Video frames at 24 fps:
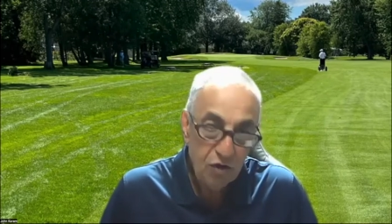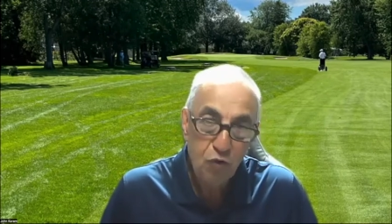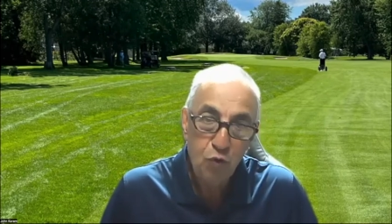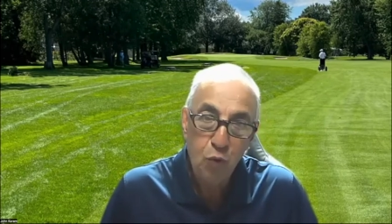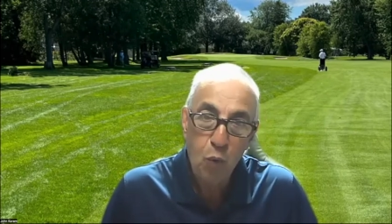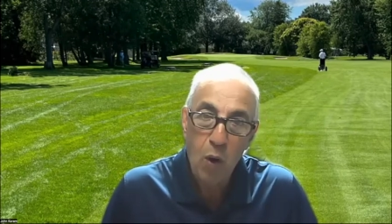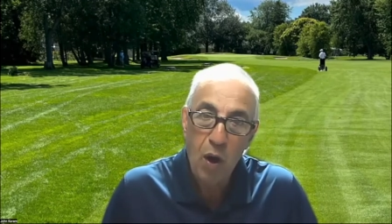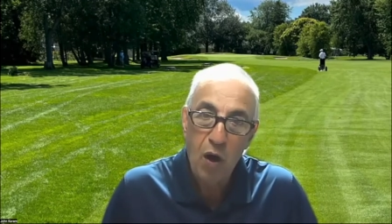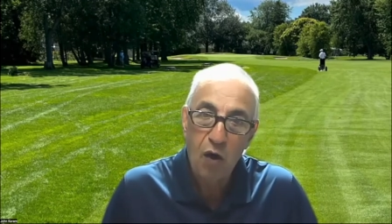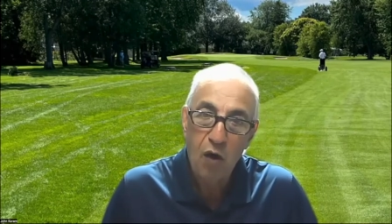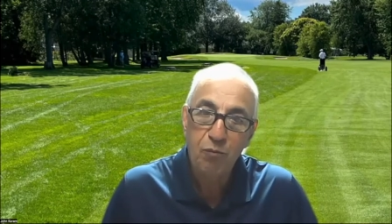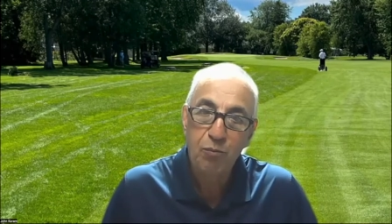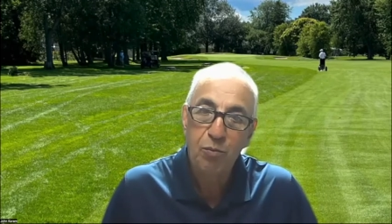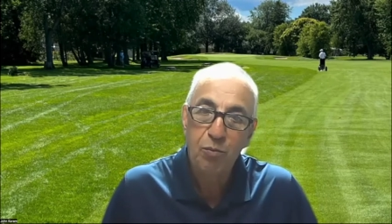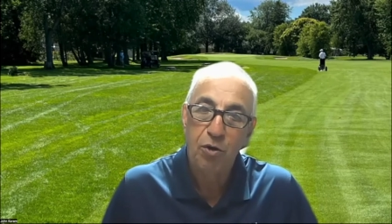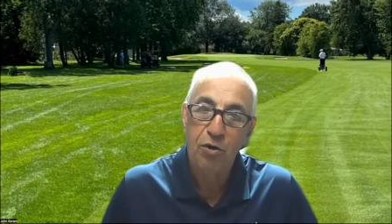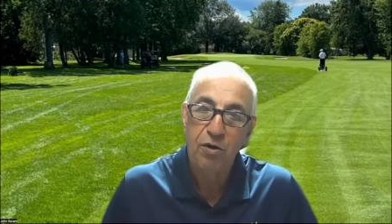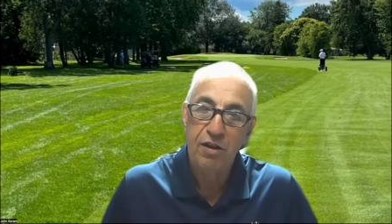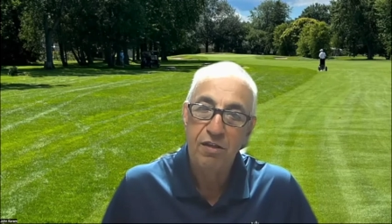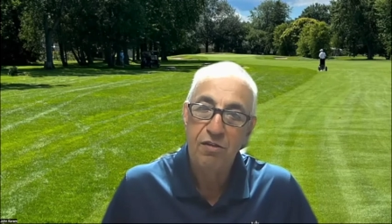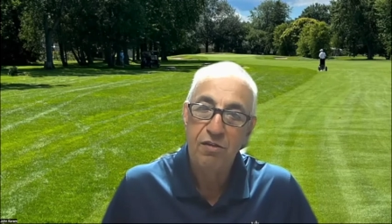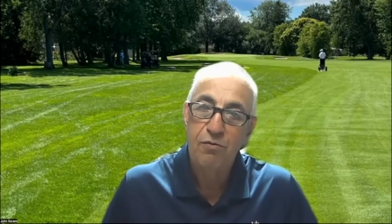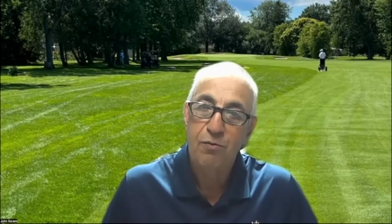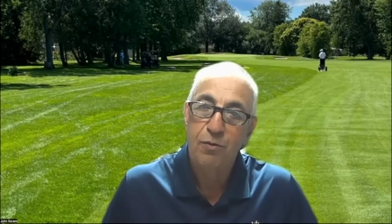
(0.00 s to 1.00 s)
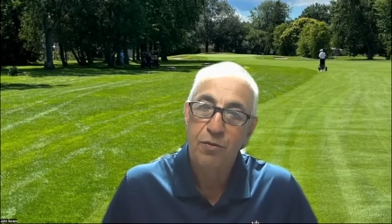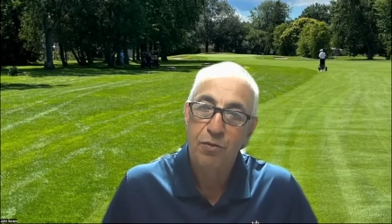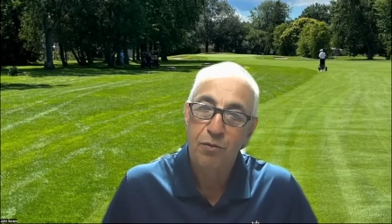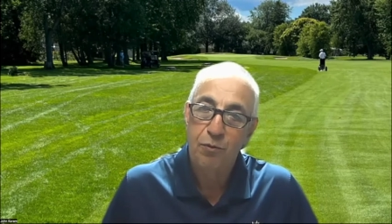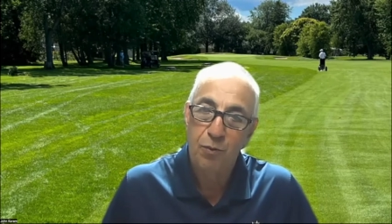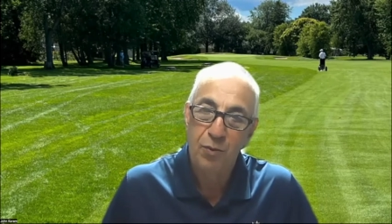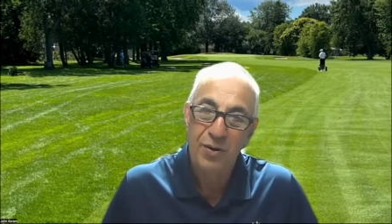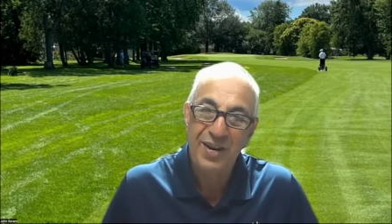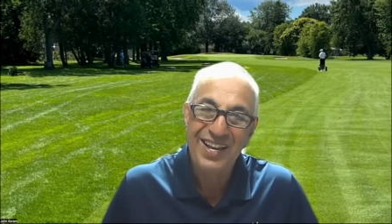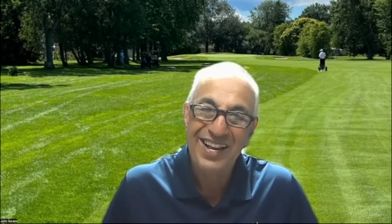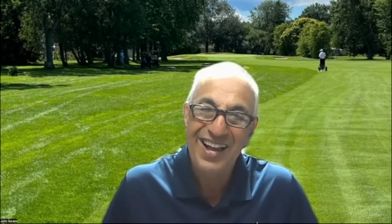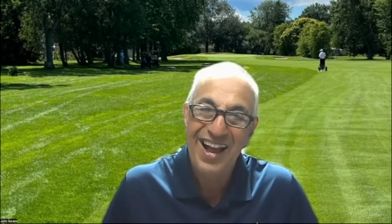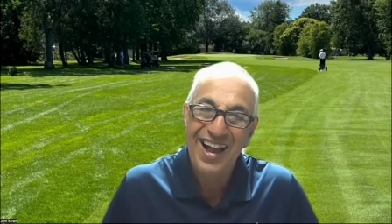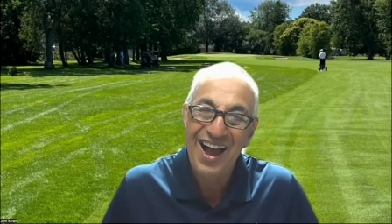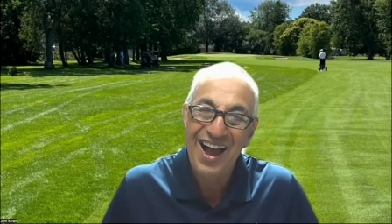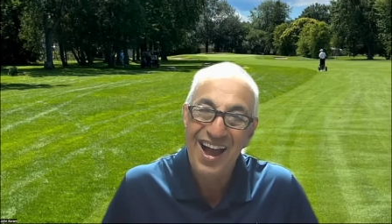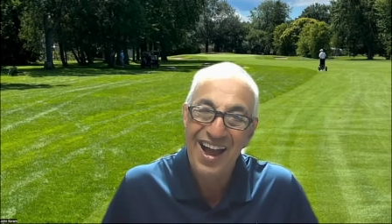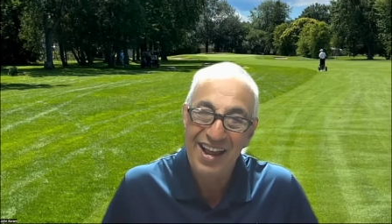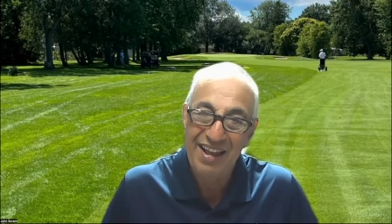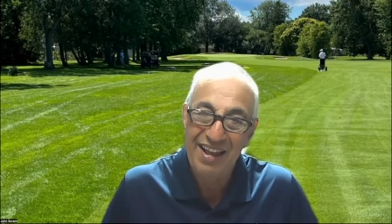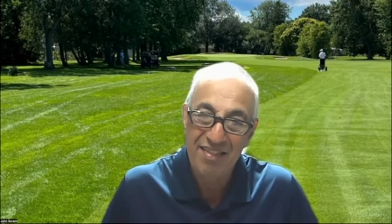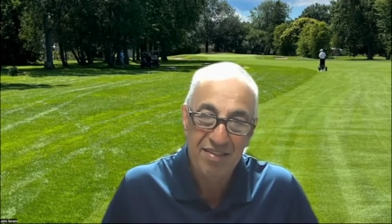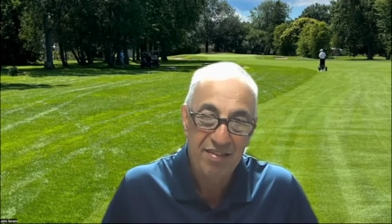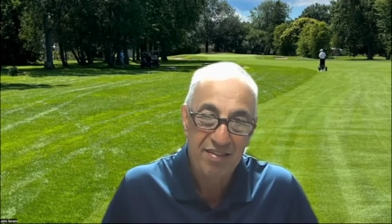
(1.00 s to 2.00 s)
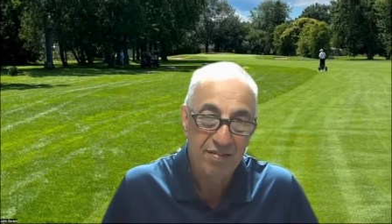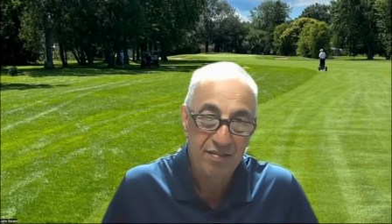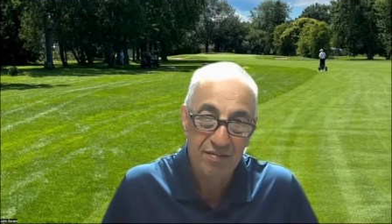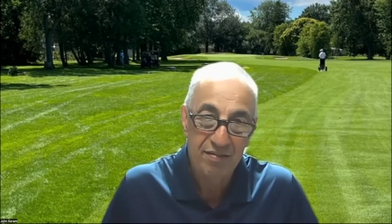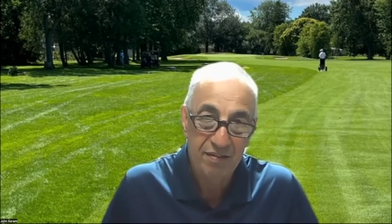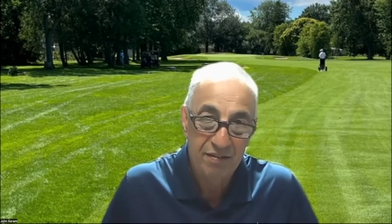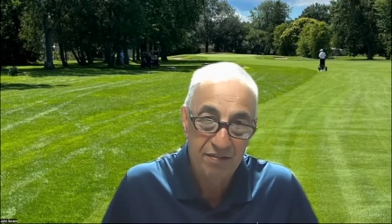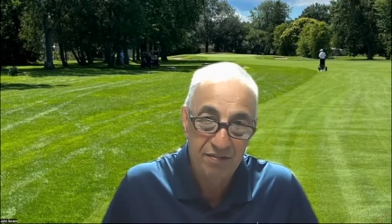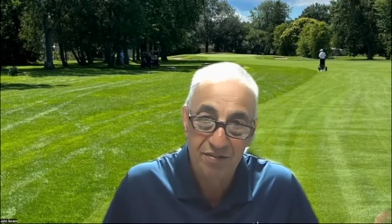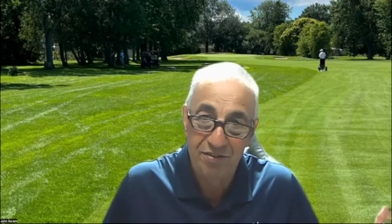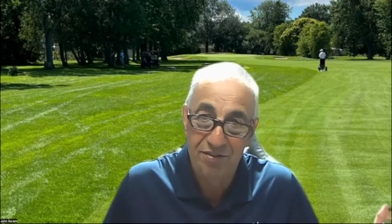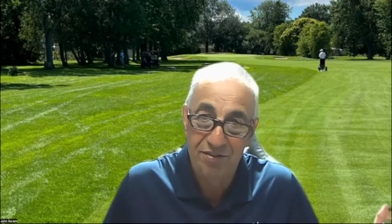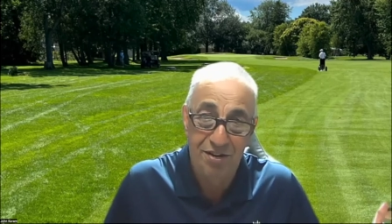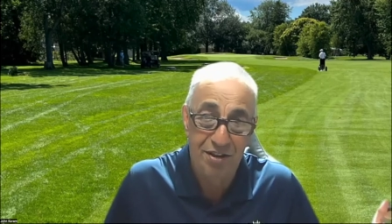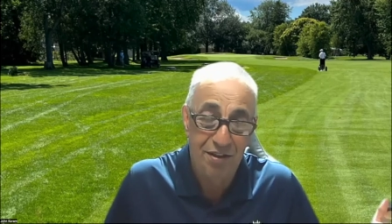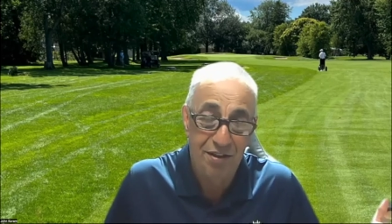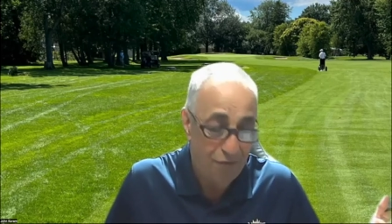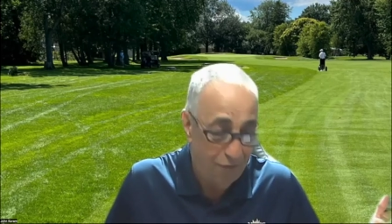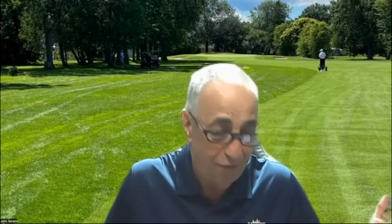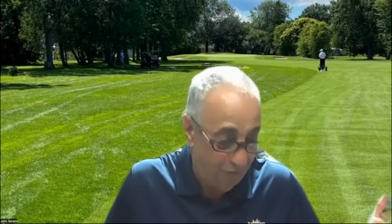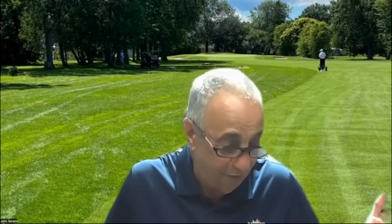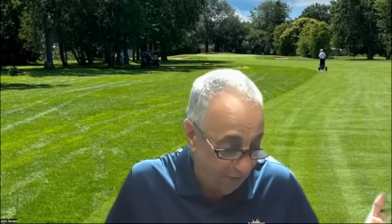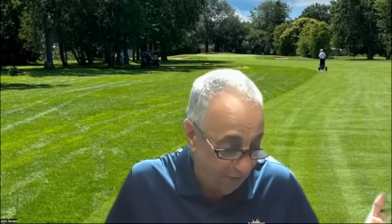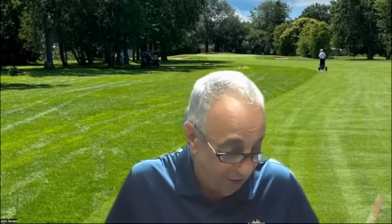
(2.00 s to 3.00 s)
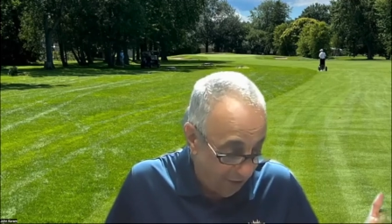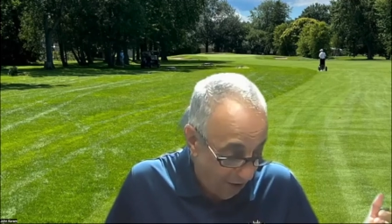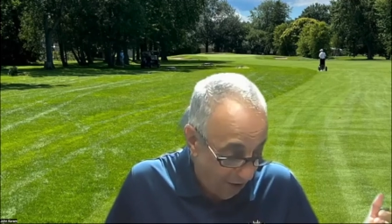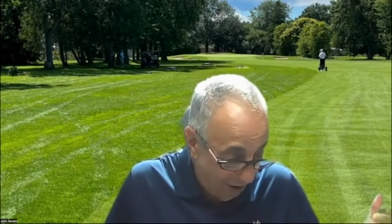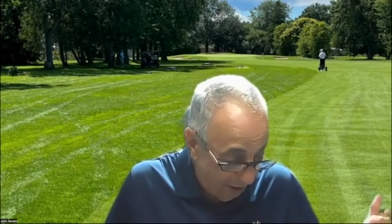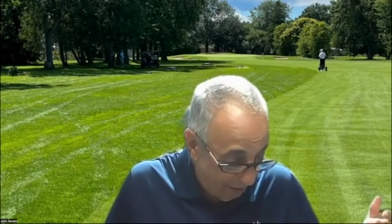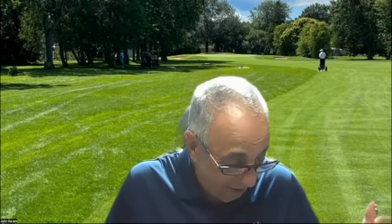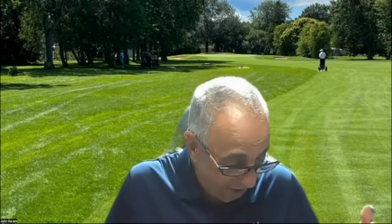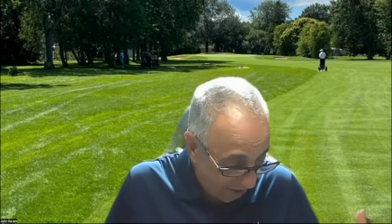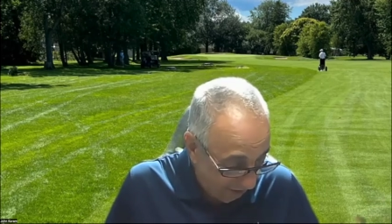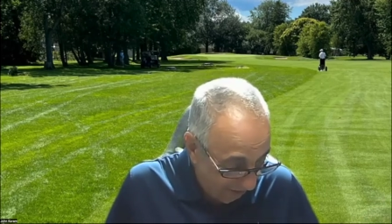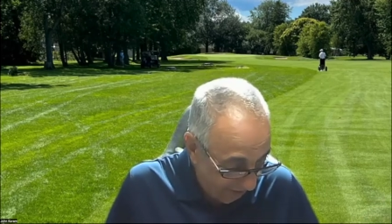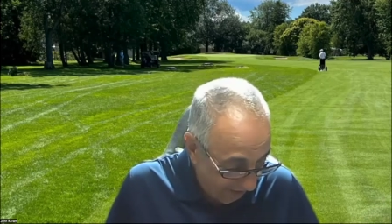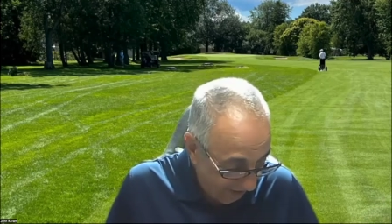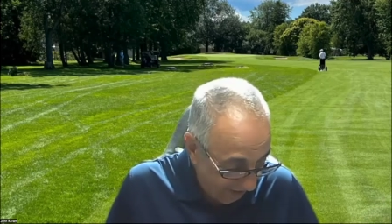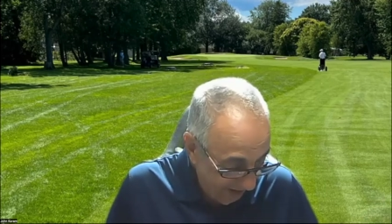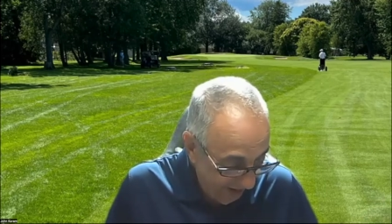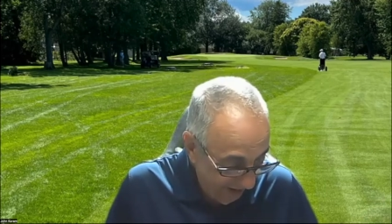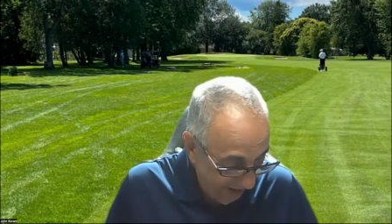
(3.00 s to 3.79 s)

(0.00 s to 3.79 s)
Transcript: 12 birdies for three guys. It's just phenomenal.